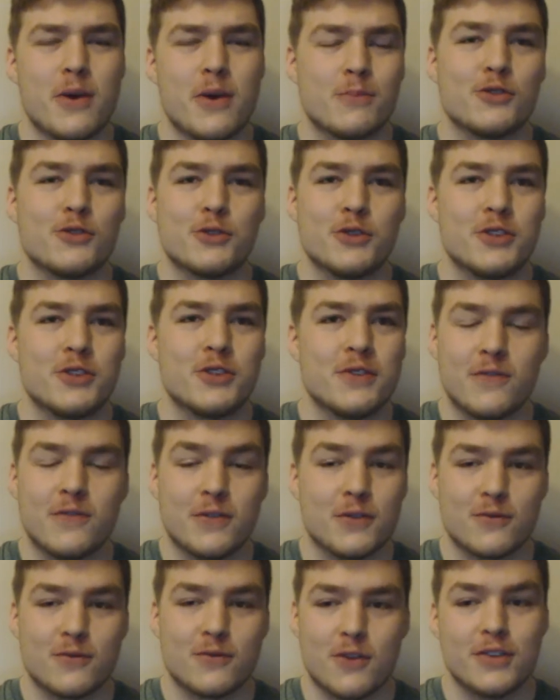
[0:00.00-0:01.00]
I'm sure it didn't
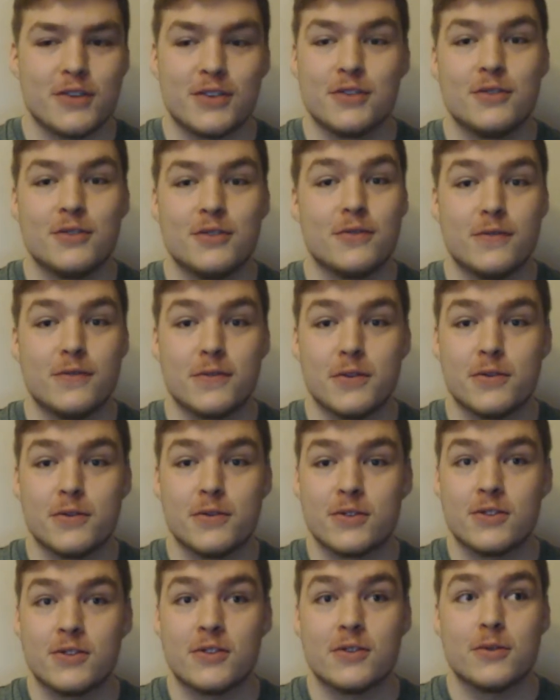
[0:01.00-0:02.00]
feel right to you, the
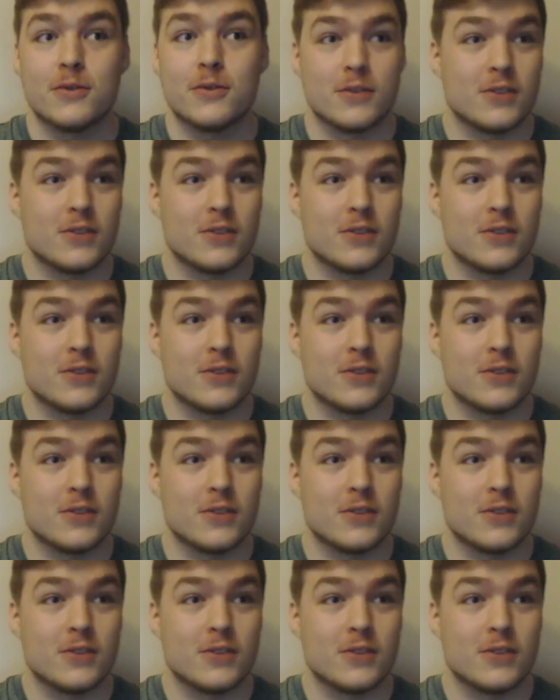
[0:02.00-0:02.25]
viewers too.